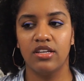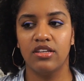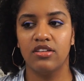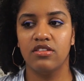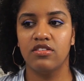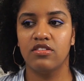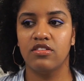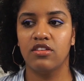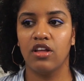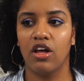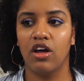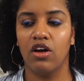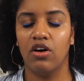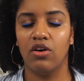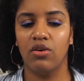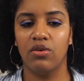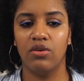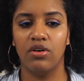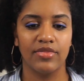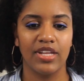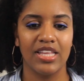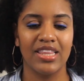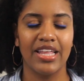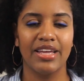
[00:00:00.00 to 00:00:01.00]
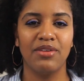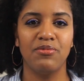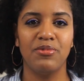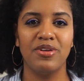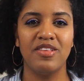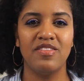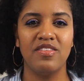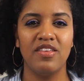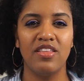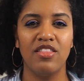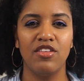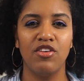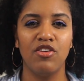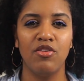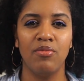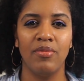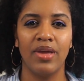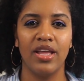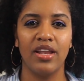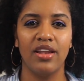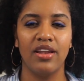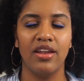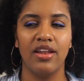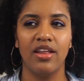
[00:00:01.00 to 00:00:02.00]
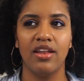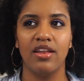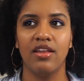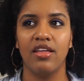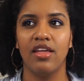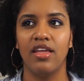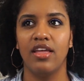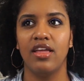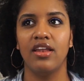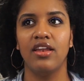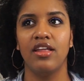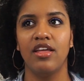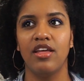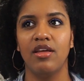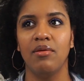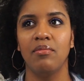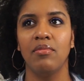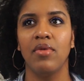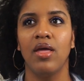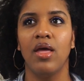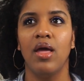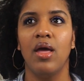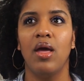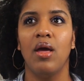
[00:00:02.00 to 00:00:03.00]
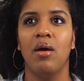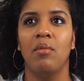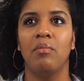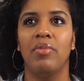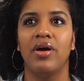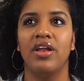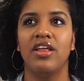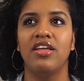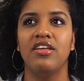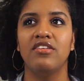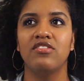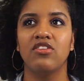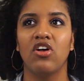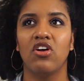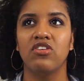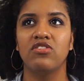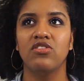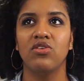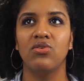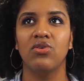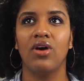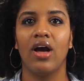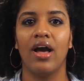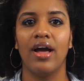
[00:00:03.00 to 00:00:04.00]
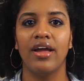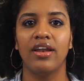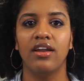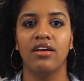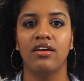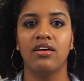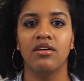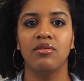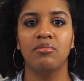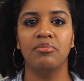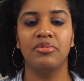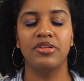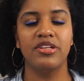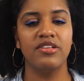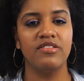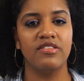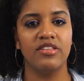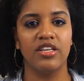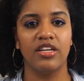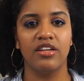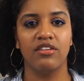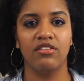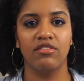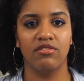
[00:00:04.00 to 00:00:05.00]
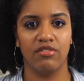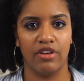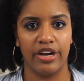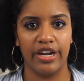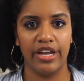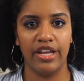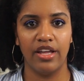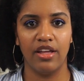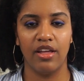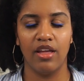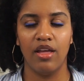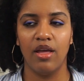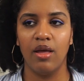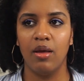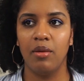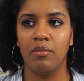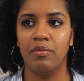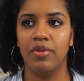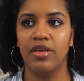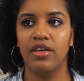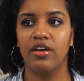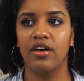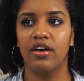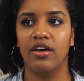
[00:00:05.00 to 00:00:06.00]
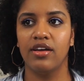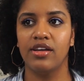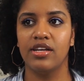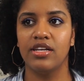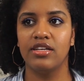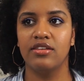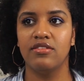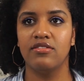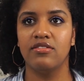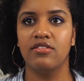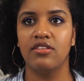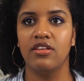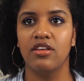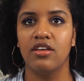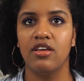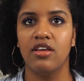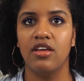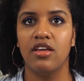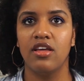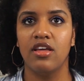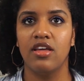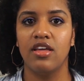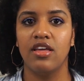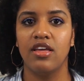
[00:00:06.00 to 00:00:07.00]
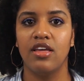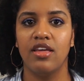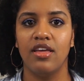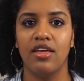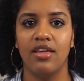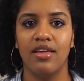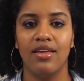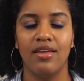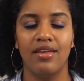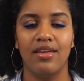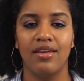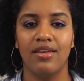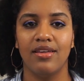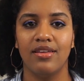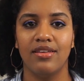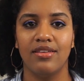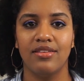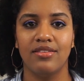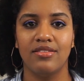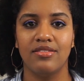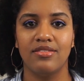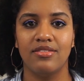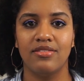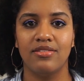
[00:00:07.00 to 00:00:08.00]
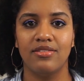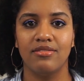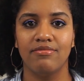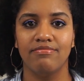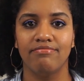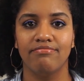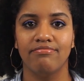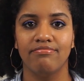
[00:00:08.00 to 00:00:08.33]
So like we see the humanity in him, but he's also kind of complicit, right? Because he is